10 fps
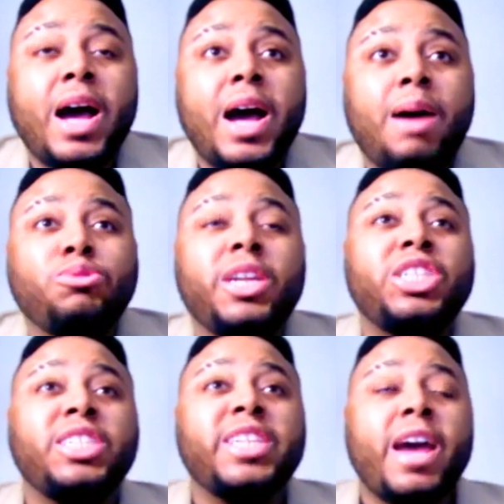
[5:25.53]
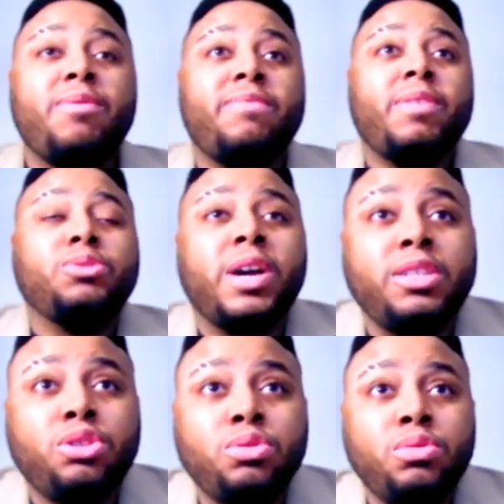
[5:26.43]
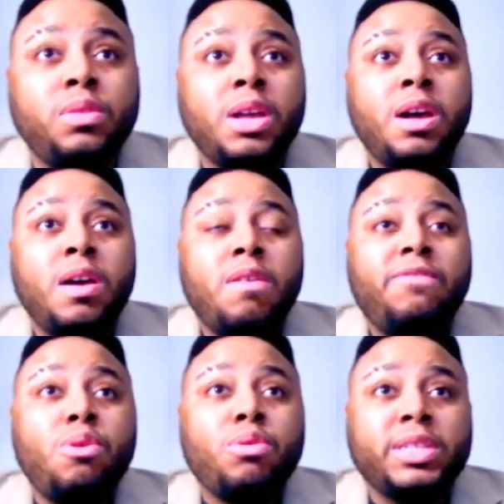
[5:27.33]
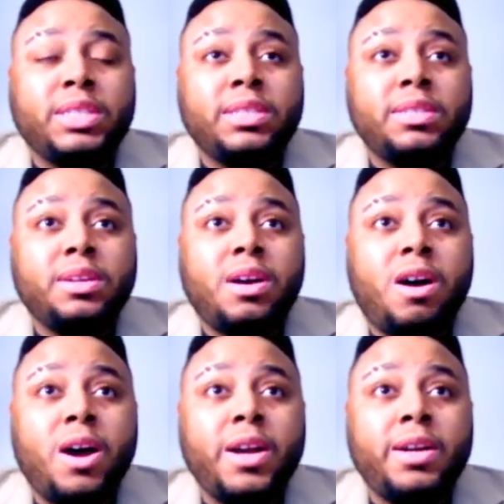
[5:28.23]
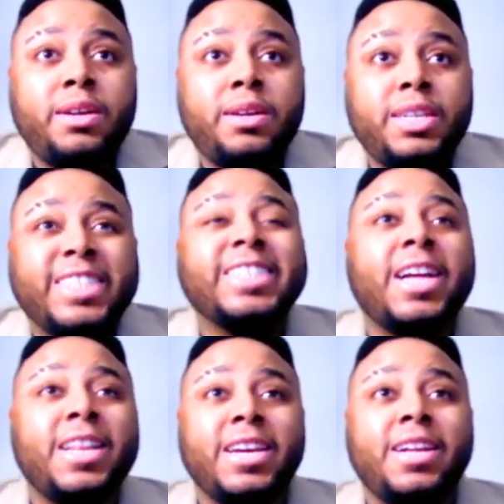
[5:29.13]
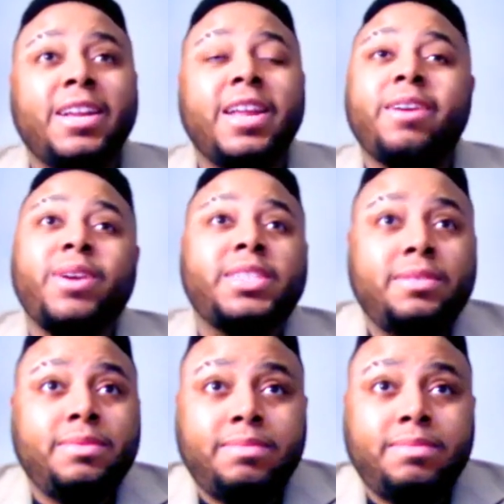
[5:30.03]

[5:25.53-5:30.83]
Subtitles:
I'm trying to change the narrative. I'm trying to focus on selling like crazy.